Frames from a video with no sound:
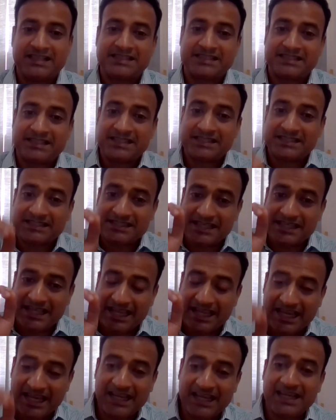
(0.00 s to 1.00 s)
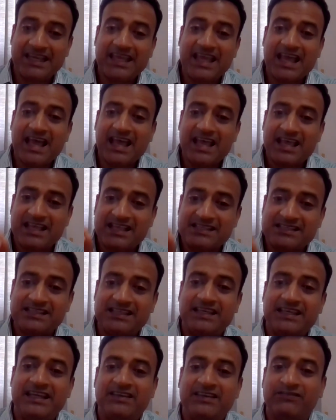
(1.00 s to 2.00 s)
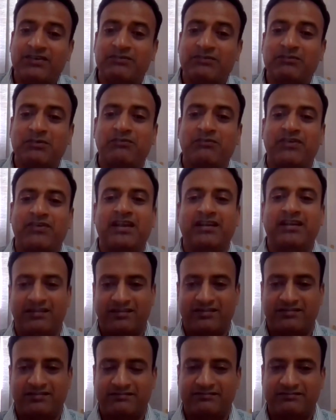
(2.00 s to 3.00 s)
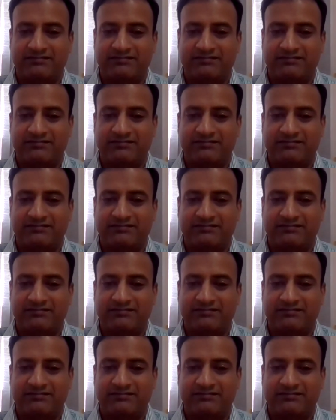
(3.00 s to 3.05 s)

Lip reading: since India is leading from the front,